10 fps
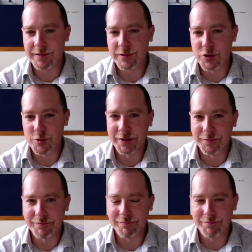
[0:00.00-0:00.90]

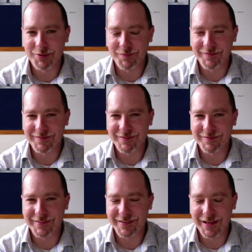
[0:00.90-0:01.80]
human
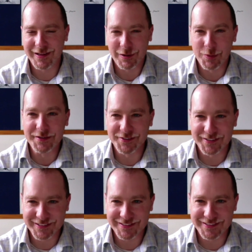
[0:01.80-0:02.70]
research
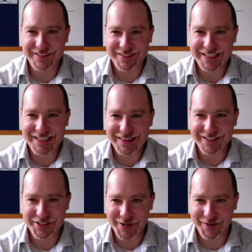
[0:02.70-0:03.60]
assistant sitting in
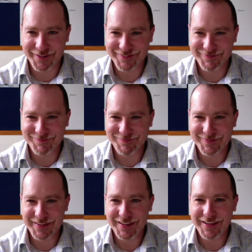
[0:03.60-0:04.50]
the chair
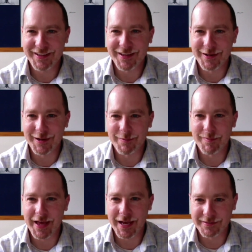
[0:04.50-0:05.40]

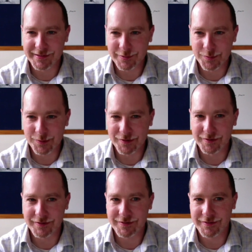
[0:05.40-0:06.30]
as they
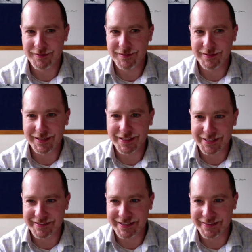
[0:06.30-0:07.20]
were
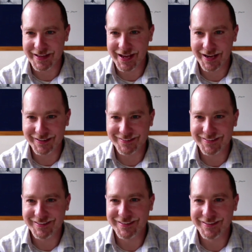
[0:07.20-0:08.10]
engaging in the act.
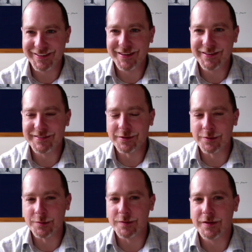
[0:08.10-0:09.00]

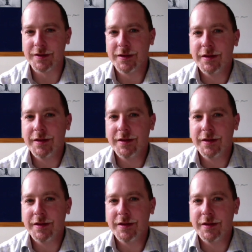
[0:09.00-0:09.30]
So